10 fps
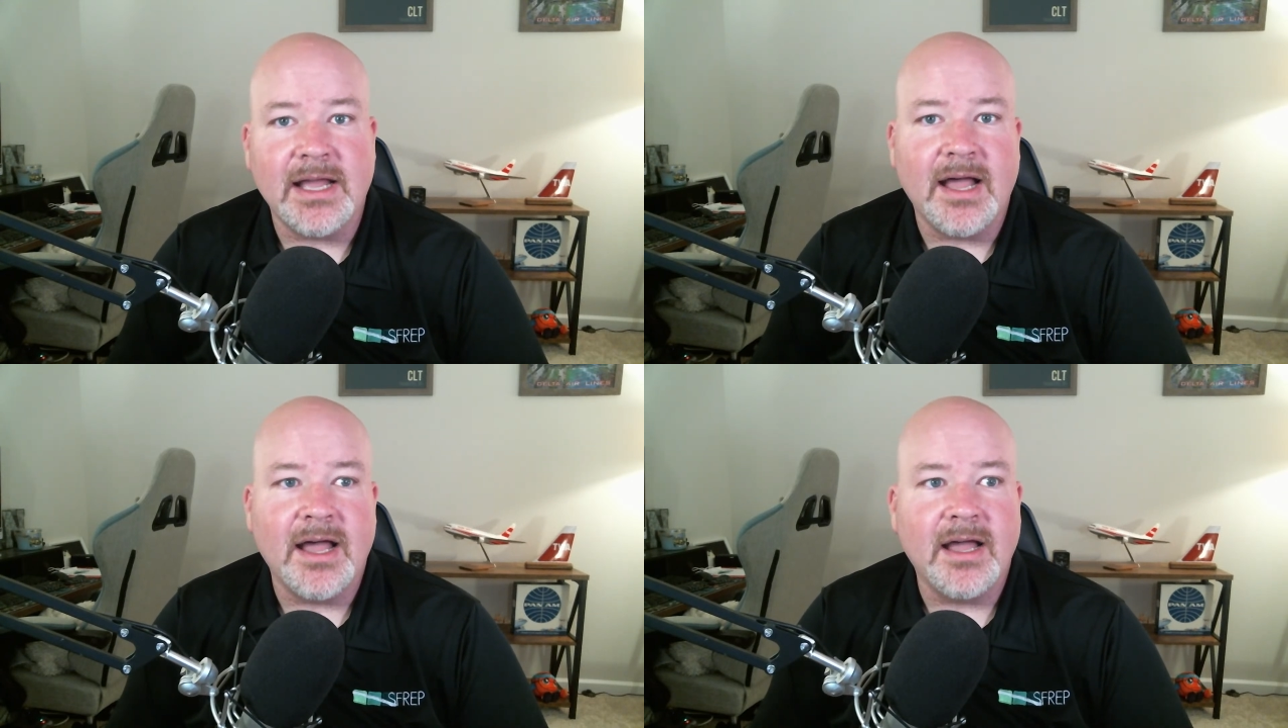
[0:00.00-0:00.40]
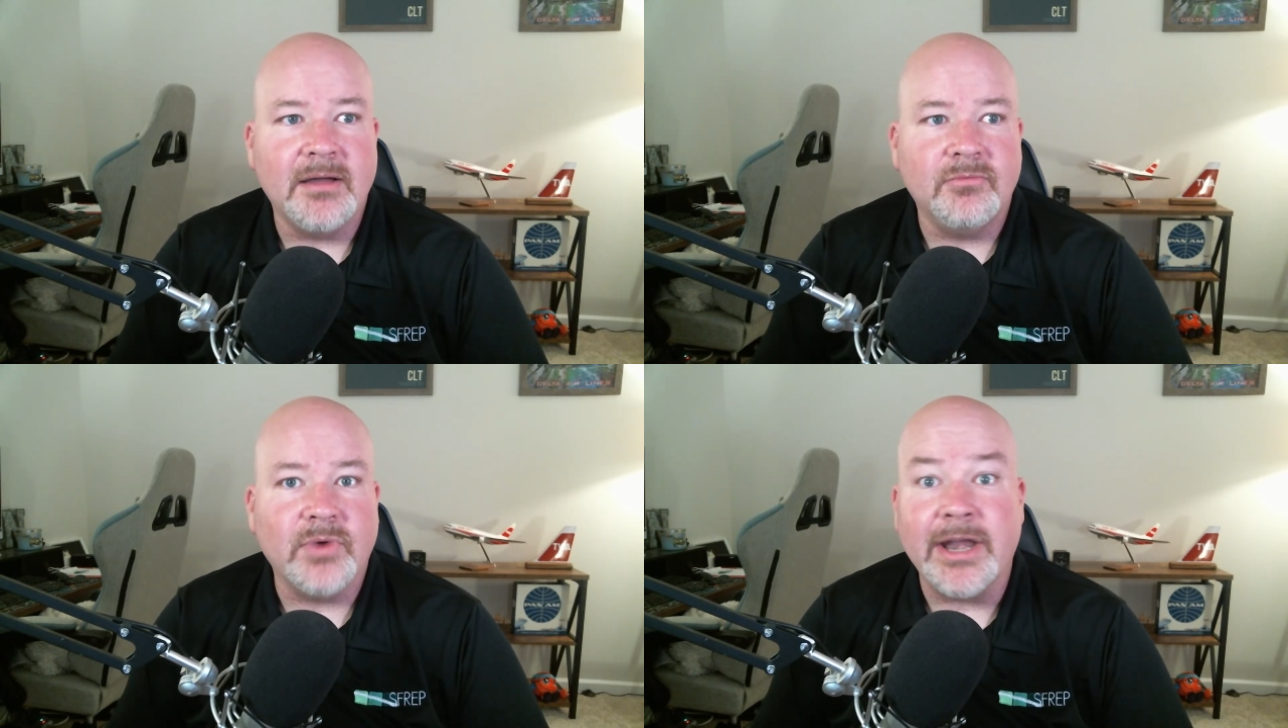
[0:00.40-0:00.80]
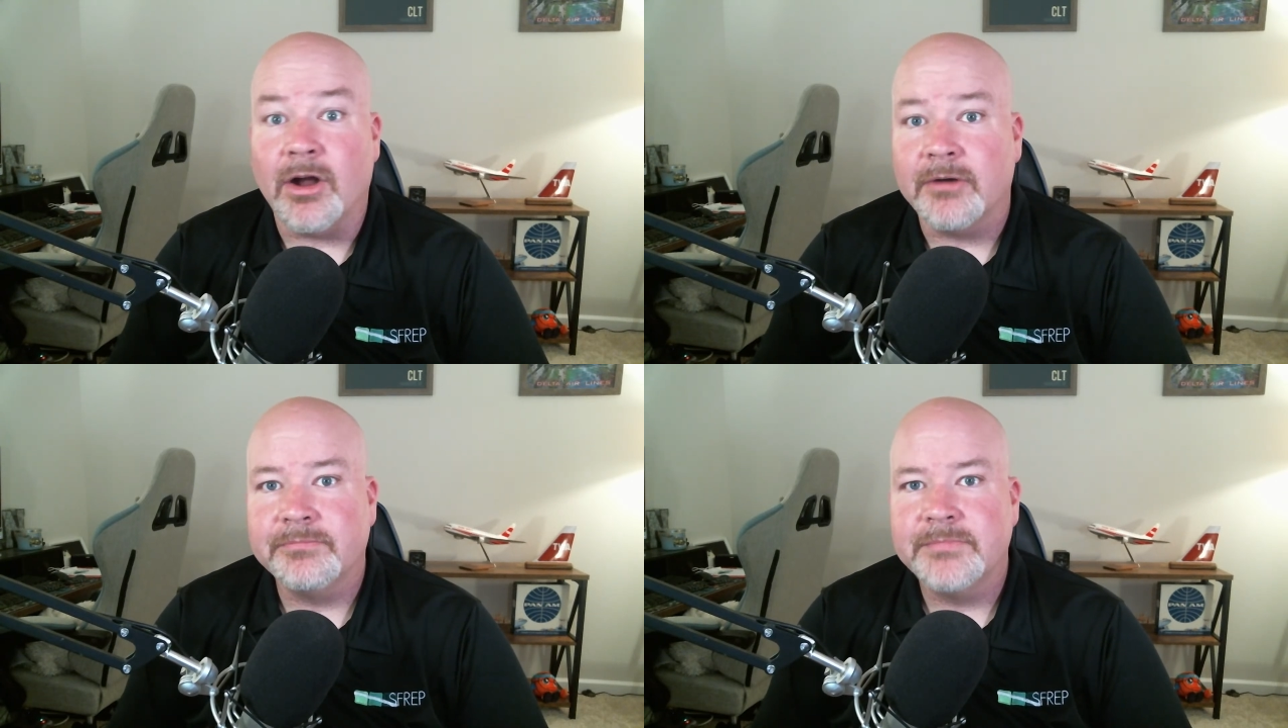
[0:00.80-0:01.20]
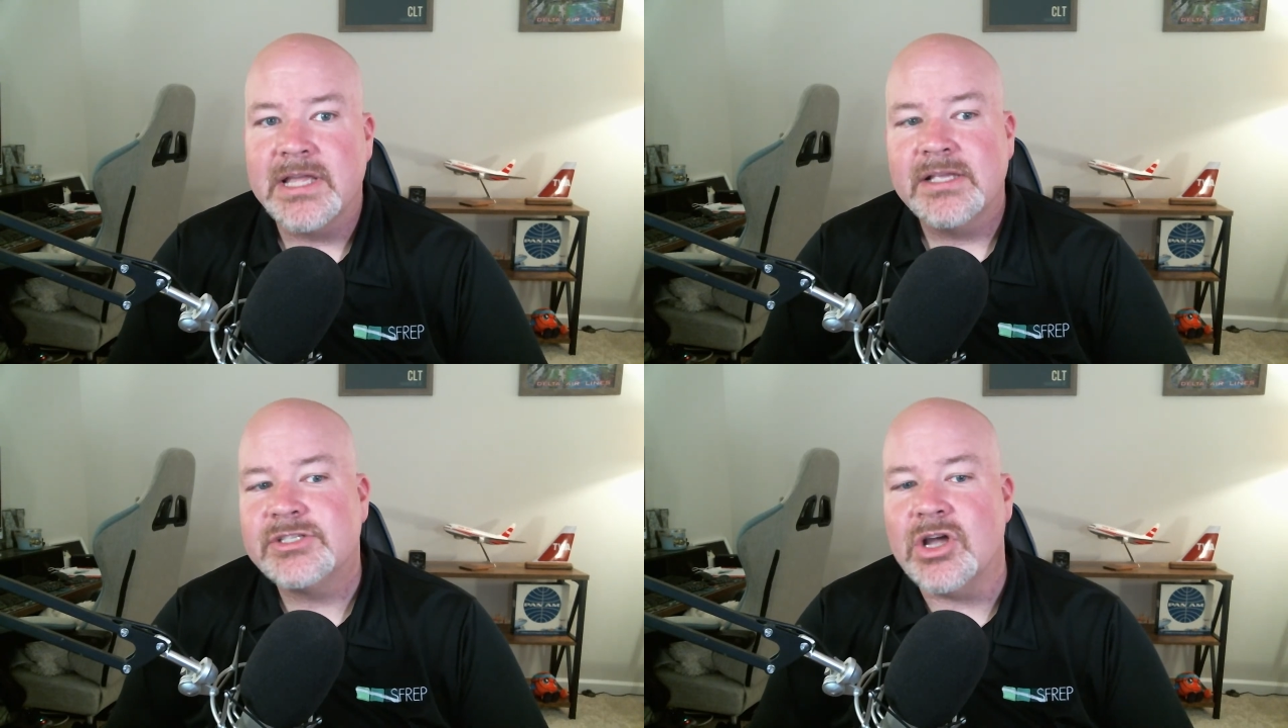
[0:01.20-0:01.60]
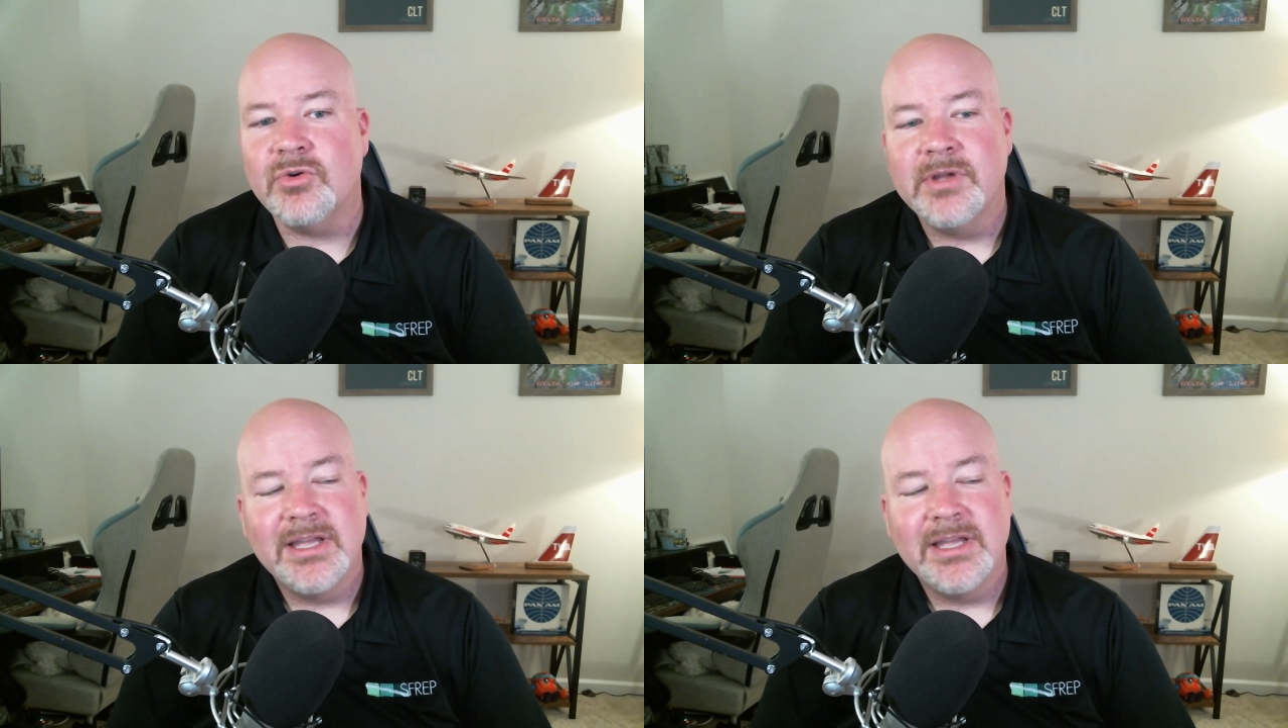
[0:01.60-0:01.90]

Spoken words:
radar. So